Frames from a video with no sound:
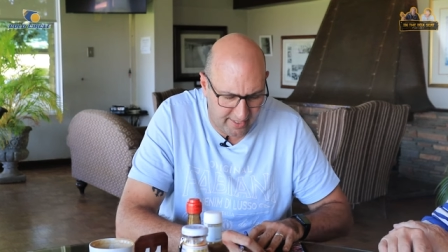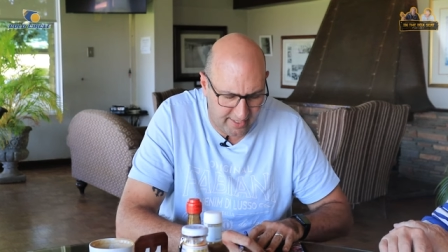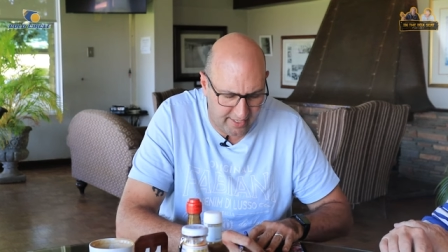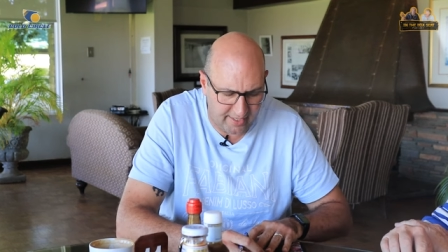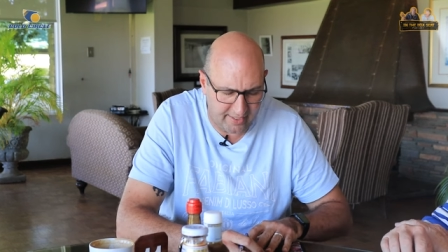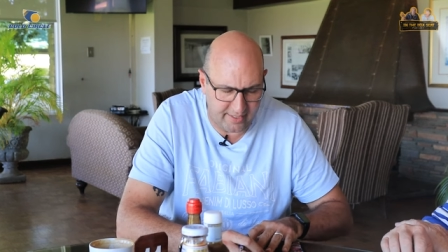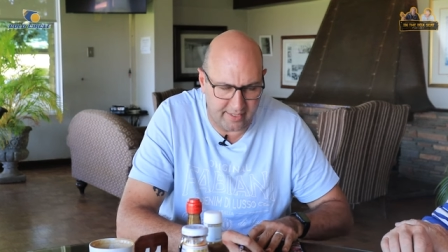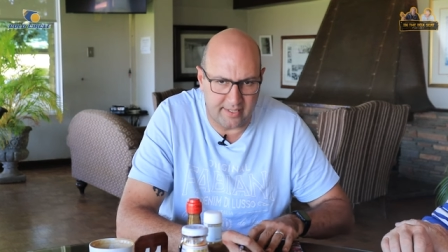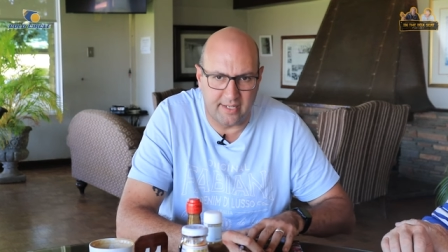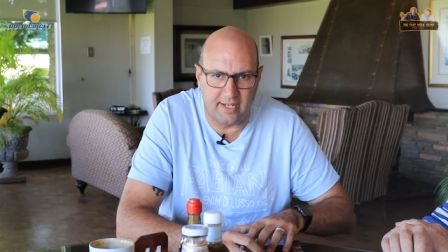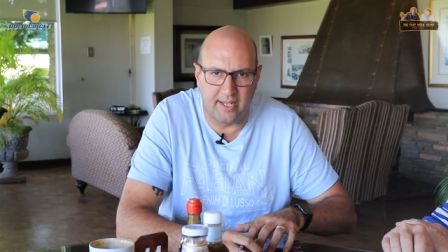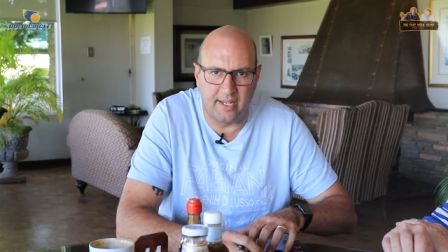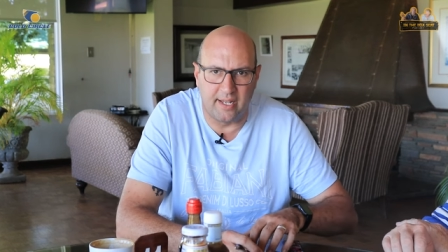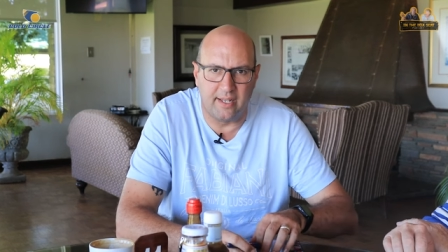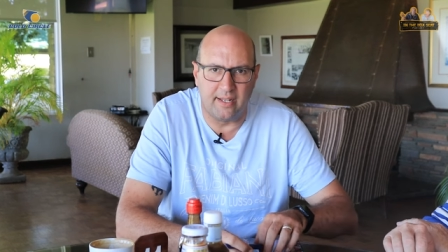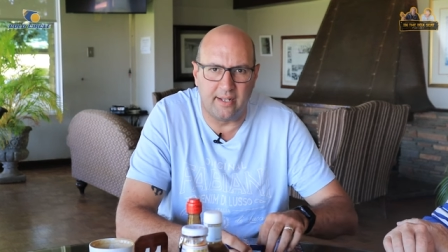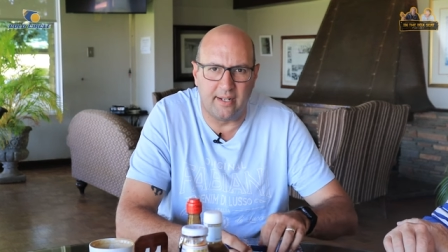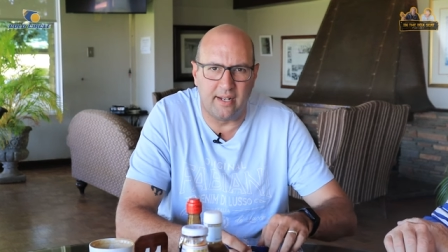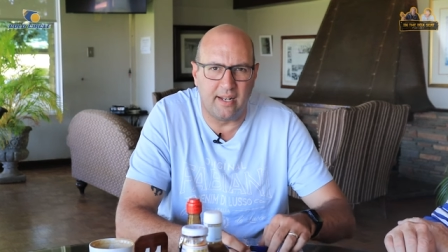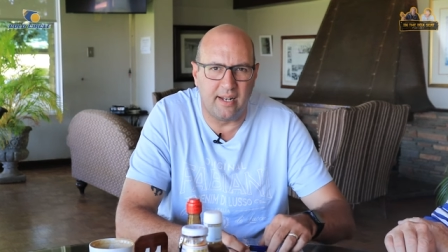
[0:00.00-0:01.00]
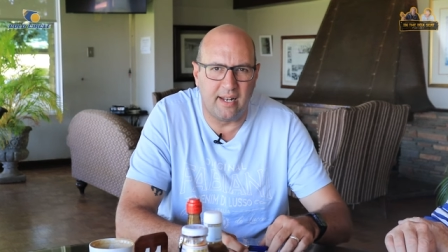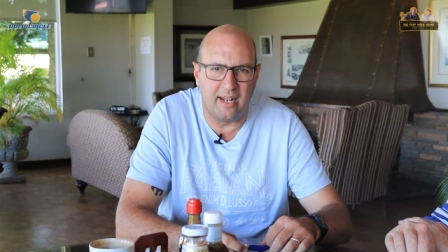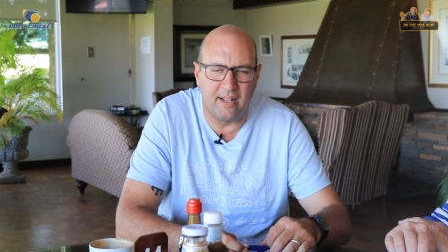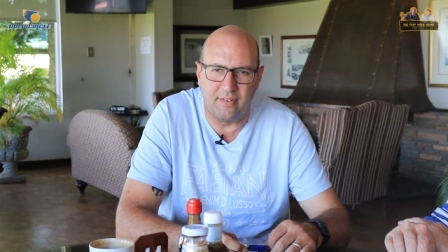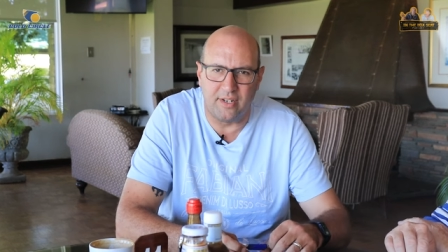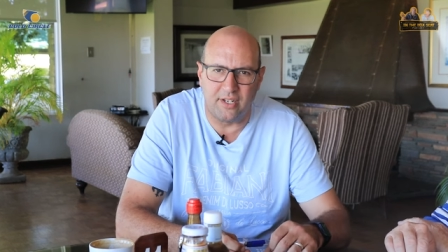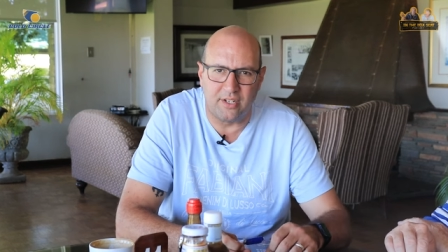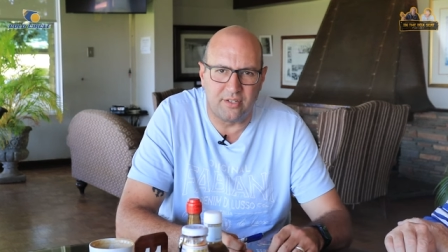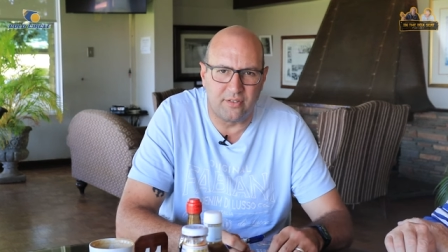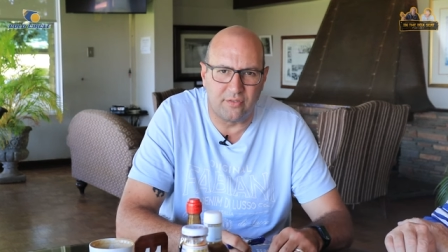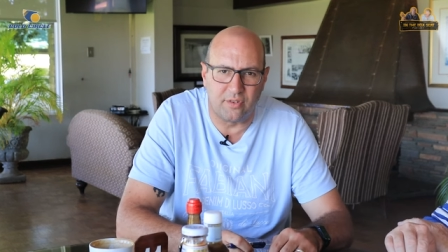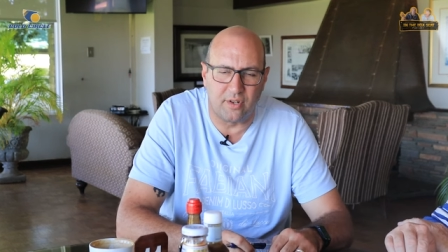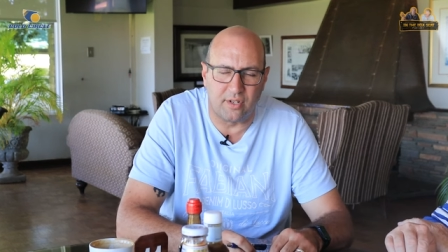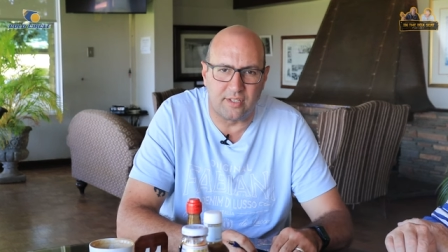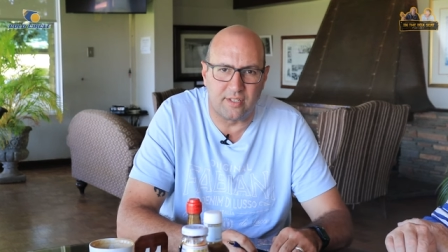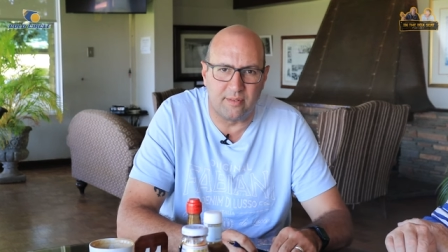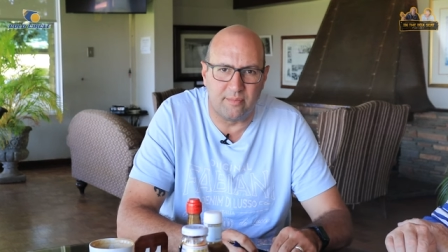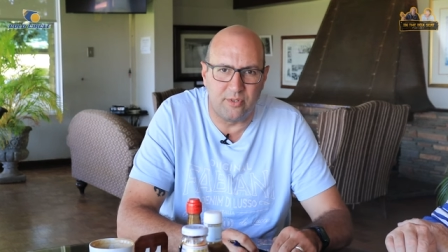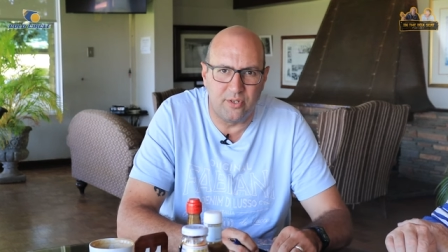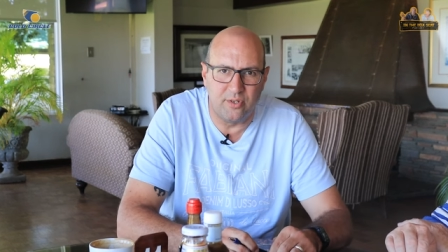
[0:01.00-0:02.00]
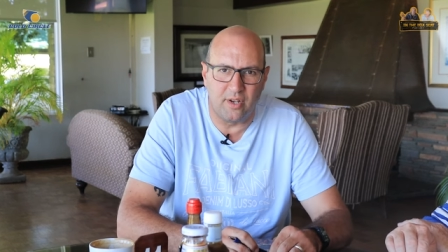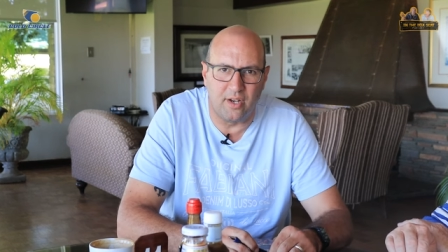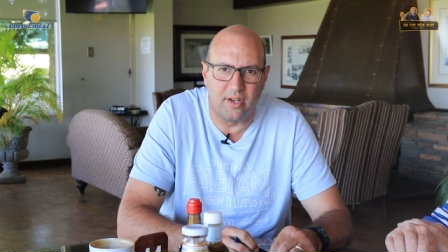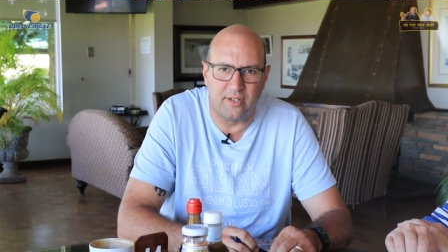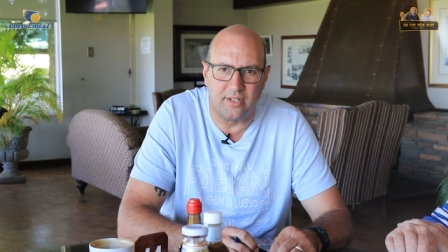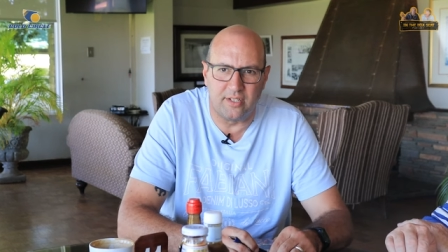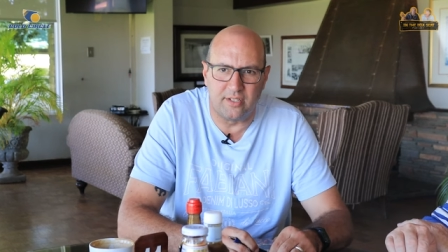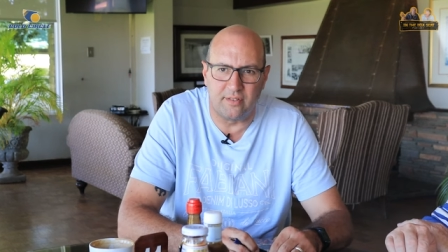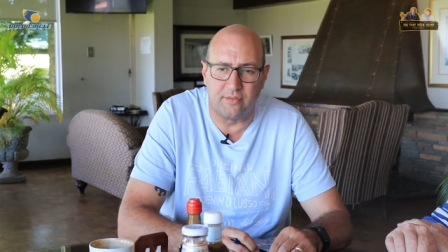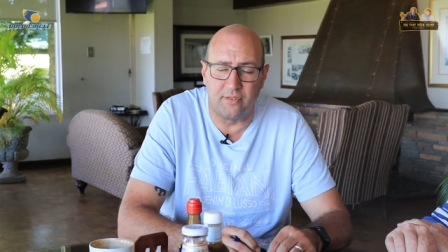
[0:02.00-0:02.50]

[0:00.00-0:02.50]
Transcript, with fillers: And uh, lovely to have got some new owners